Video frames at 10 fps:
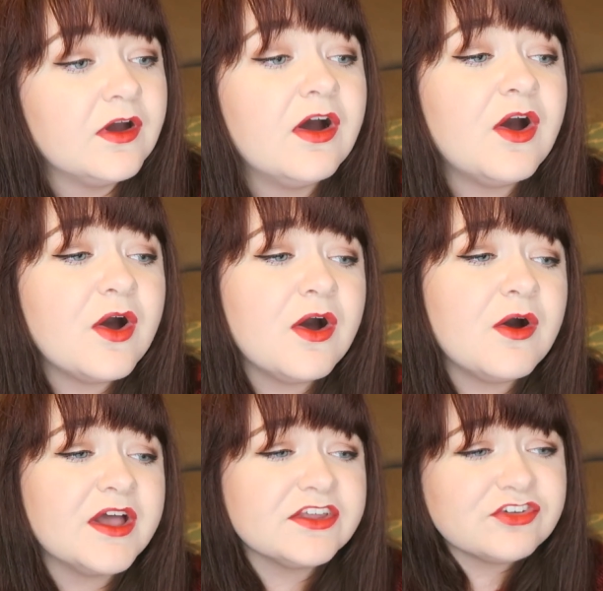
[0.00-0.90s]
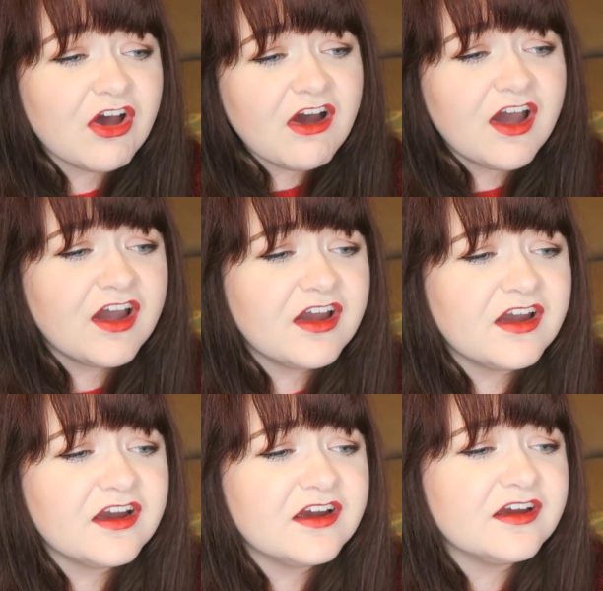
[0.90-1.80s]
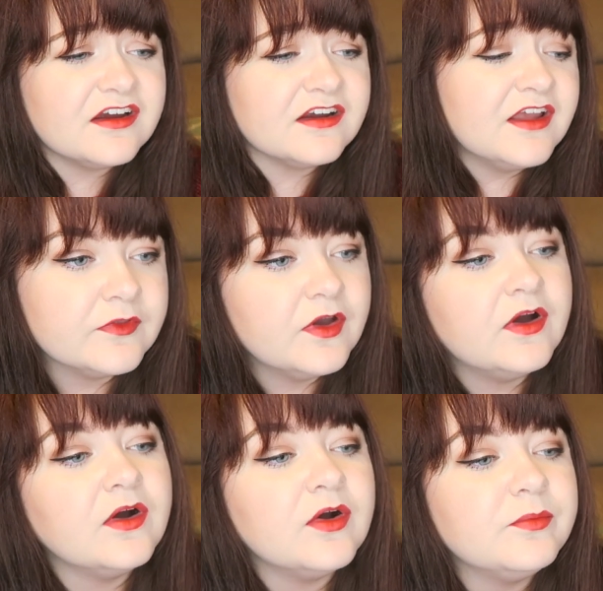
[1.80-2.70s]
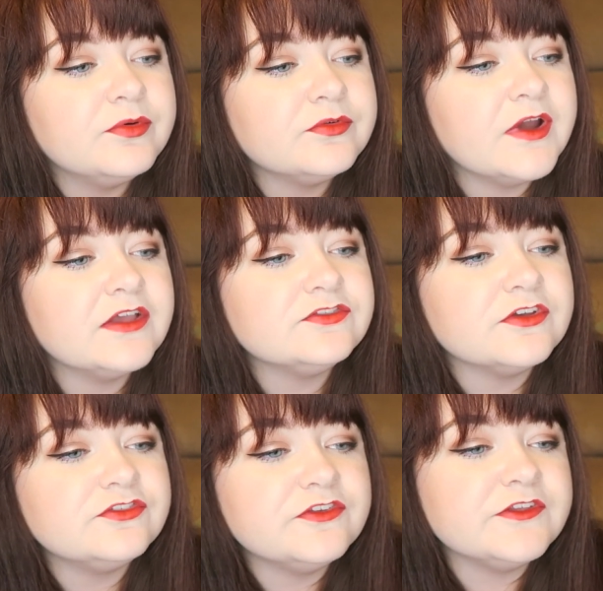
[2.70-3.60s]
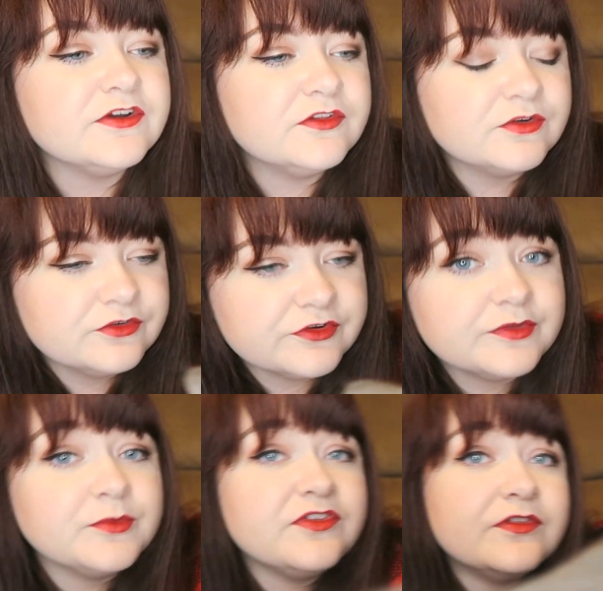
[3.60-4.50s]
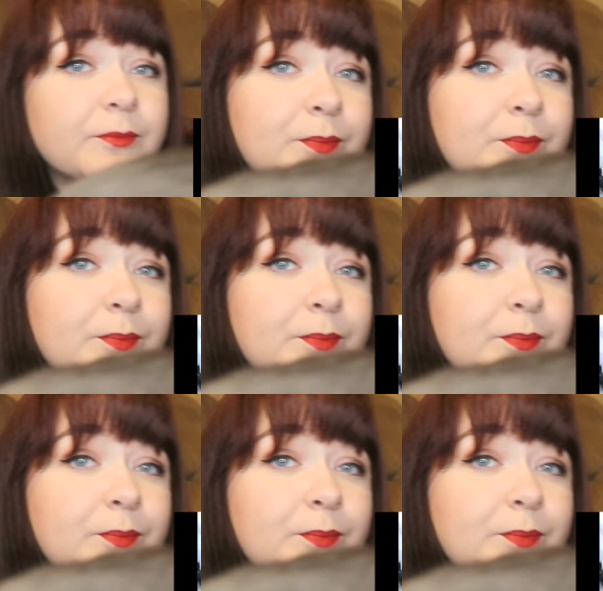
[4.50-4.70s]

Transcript: Oh, a guitar! Oh, precious. She's in her little Christmas